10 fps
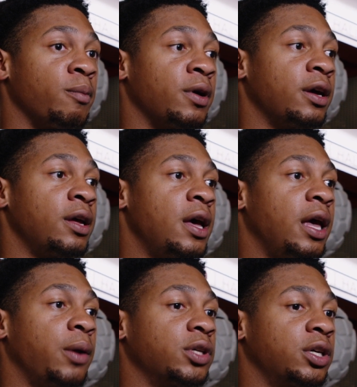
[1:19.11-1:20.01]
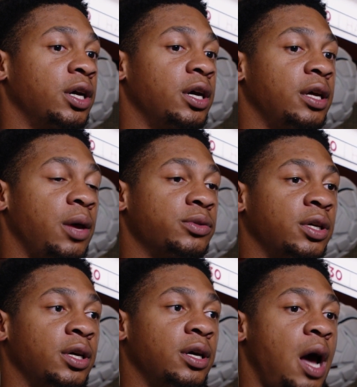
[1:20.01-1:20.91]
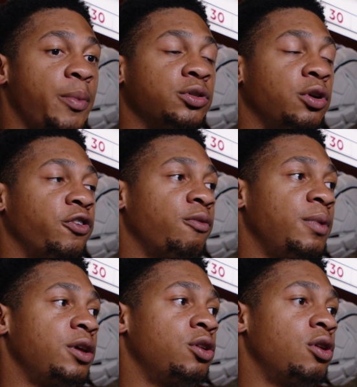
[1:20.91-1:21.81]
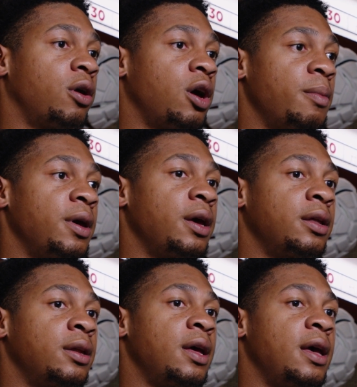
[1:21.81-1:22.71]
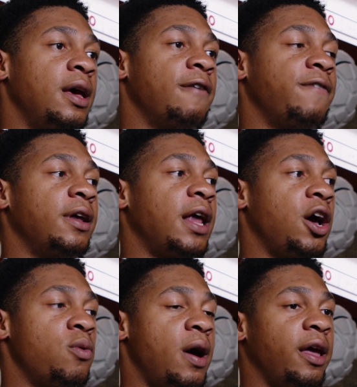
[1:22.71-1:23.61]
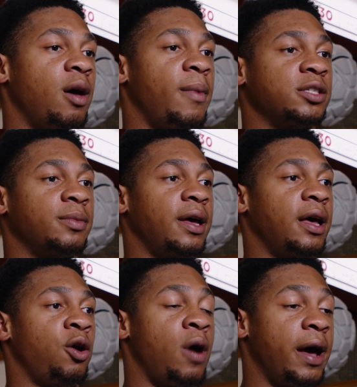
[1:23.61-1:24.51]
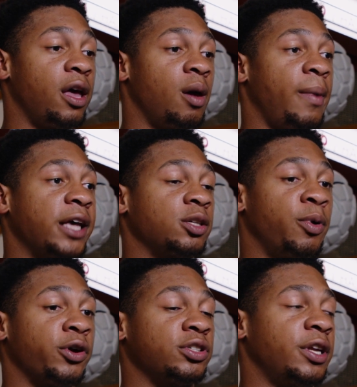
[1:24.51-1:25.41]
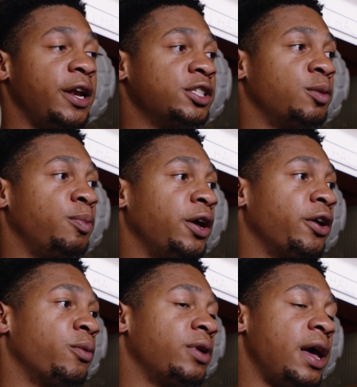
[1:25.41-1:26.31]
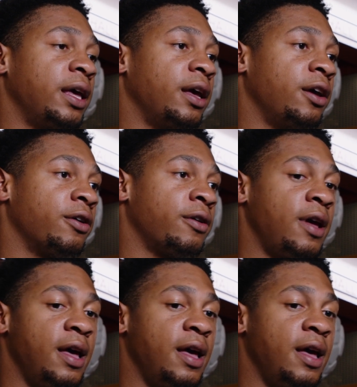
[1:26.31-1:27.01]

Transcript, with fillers: But it was a good it was a good opportunity for me, you know, come in and find out who I am as who I am as a person and as a player when I get here